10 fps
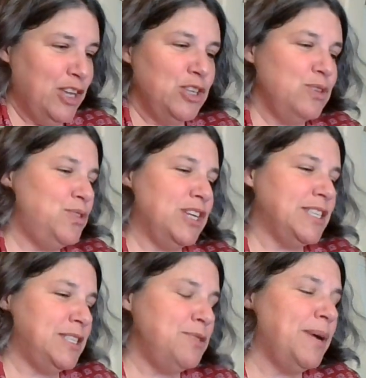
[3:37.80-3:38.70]
You
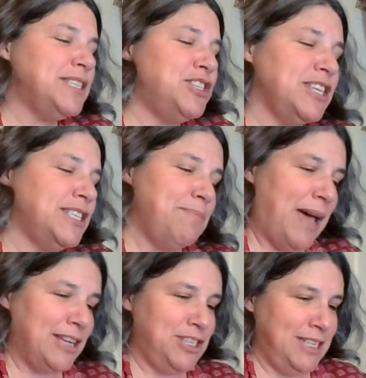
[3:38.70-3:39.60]
must just
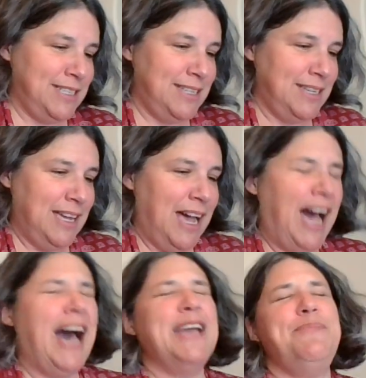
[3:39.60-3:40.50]
imagine it.
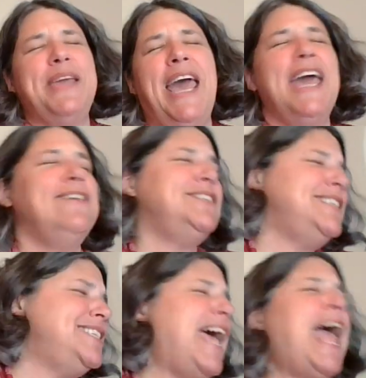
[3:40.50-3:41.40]
I behaved
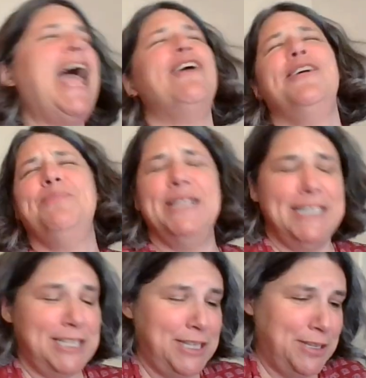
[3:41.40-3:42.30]
terribly
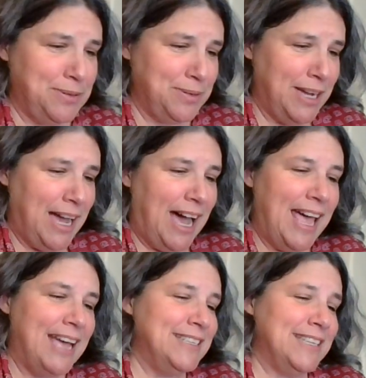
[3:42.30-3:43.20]
to you,
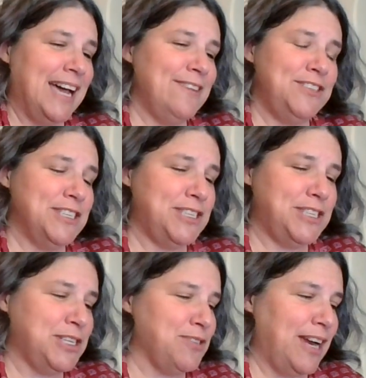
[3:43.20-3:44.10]
and I've
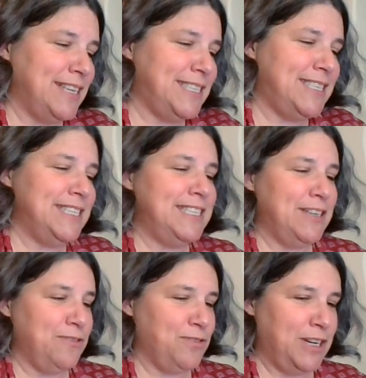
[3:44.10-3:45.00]
disgraced the
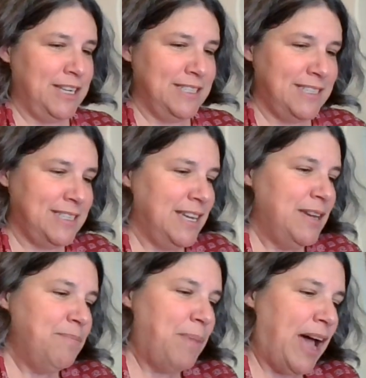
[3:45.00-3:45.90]
dear friends,
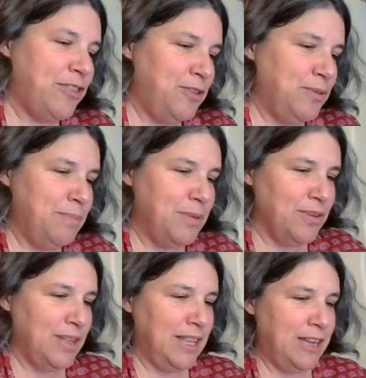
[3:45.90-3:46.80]
Matthew and
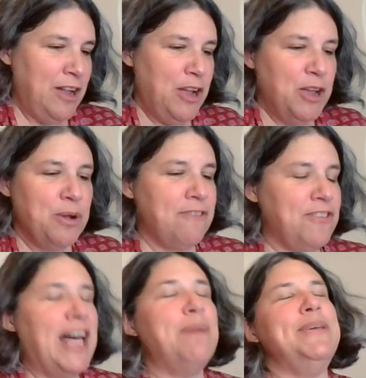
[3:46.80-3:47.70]
Marilla, who have
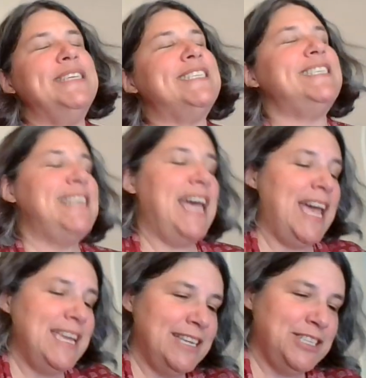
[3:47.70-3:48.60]
let me
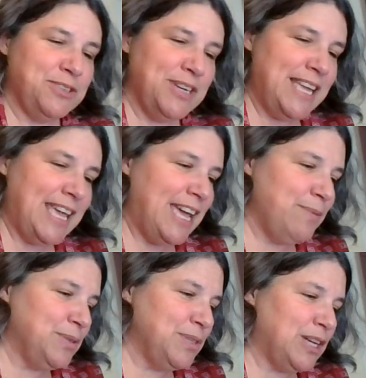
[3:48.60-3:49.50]
stay at Green
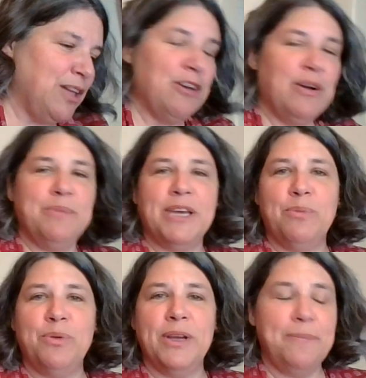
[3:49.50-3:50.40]
Gables, although I'm not a
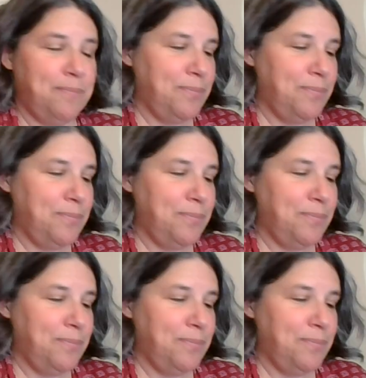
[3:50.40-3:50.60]
boy.